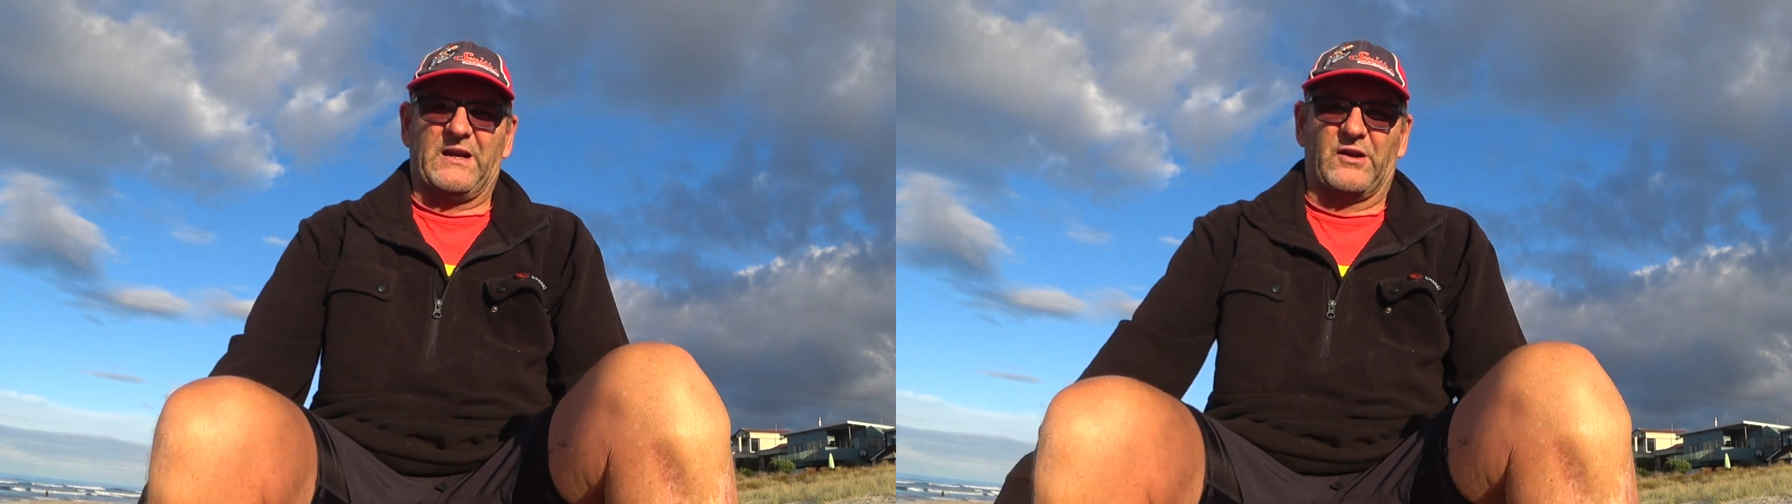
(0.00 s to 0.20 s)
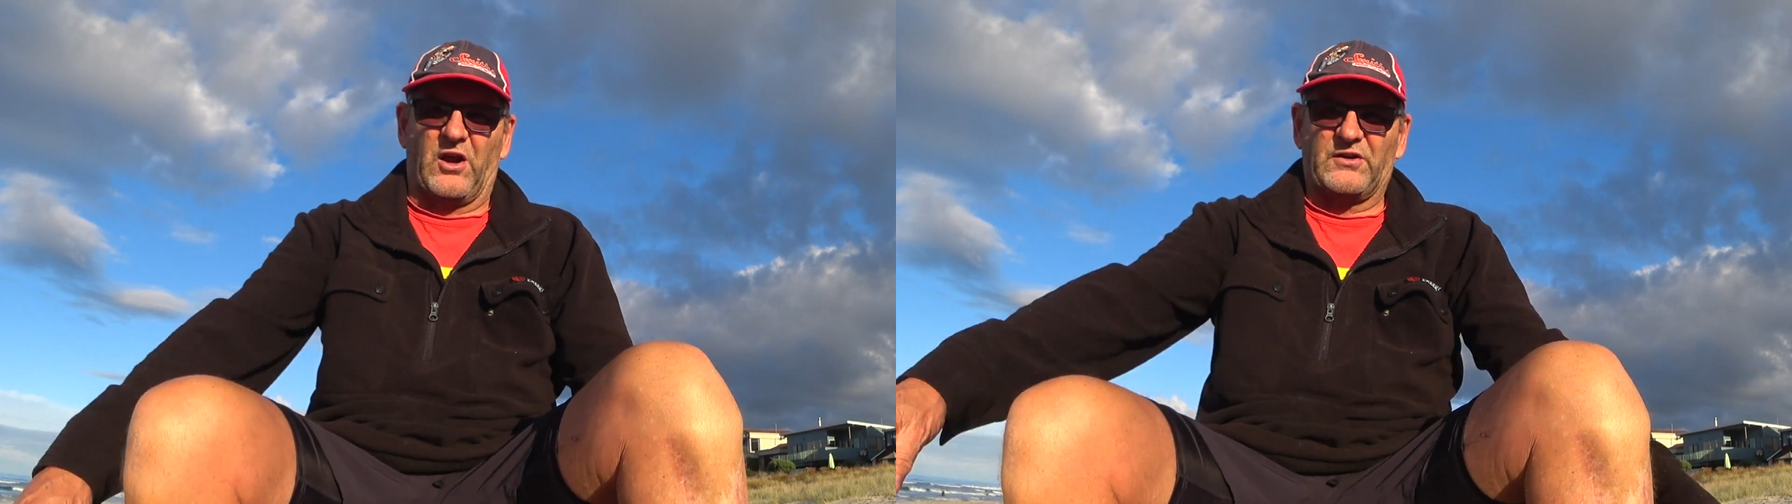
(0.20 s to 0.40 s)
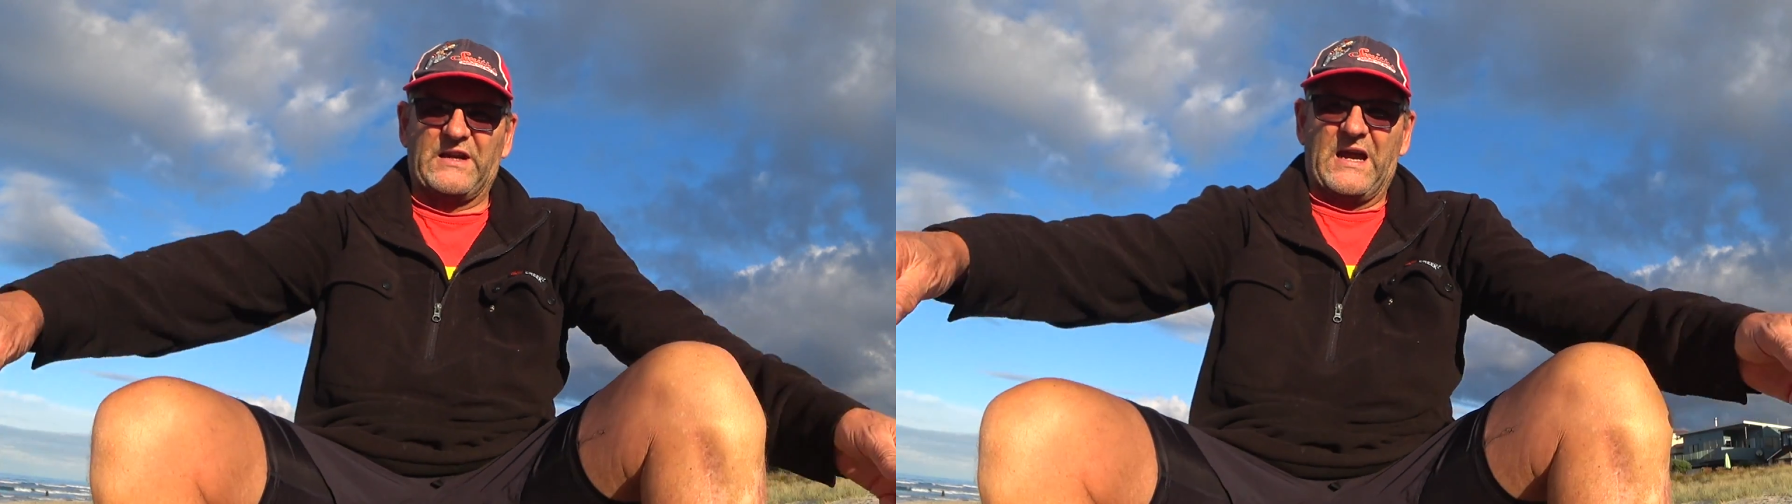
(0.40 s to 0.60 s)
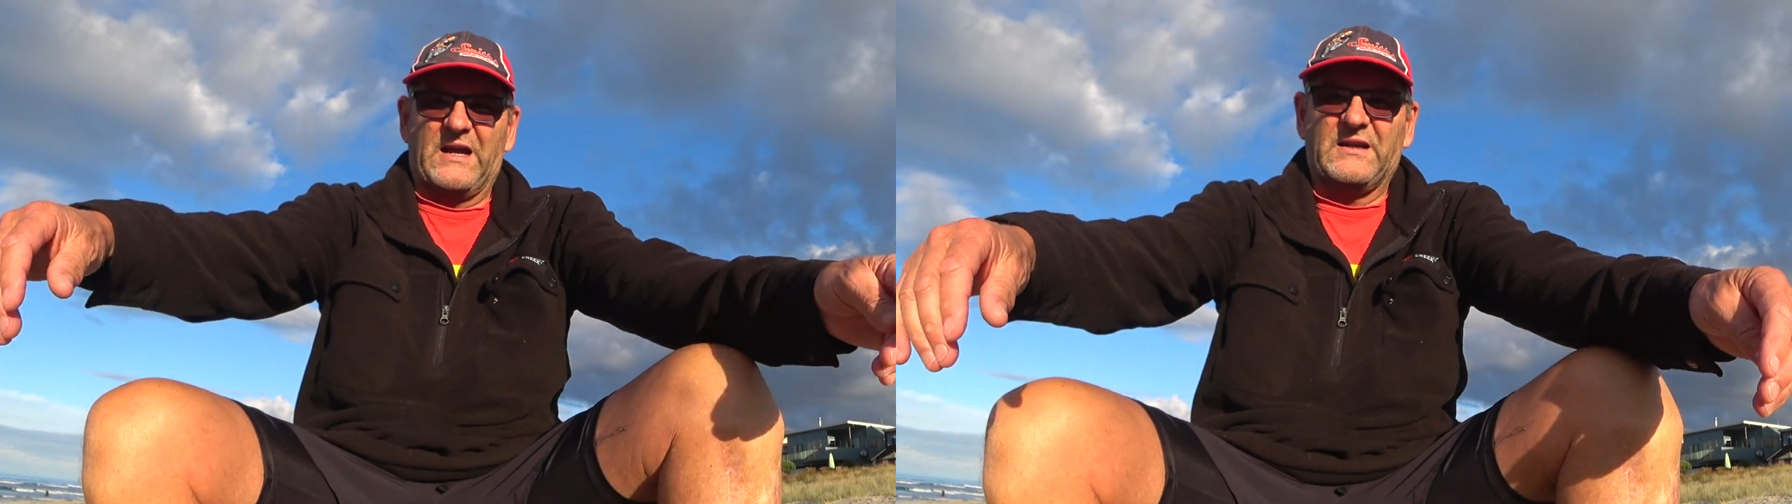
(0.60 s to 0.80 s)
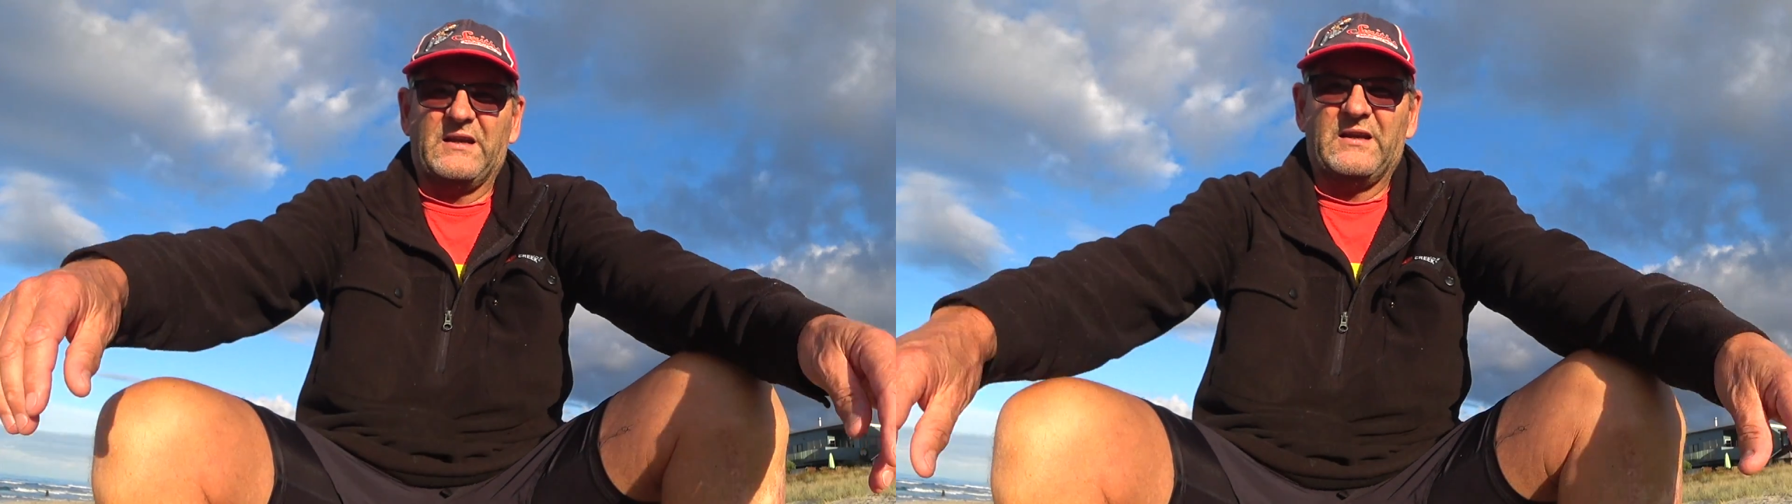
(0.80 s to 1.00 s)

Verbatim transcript: lockdown